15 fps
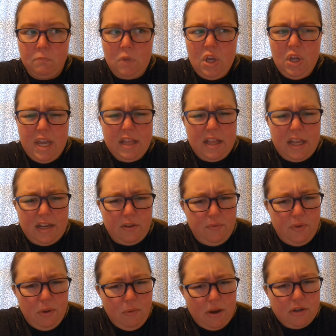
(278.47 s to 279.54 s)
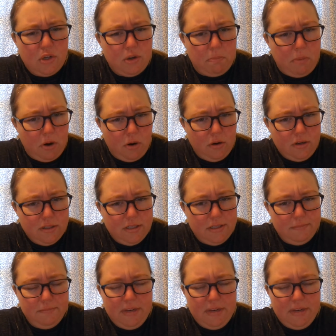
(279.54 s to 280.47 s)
you get a few extra perks.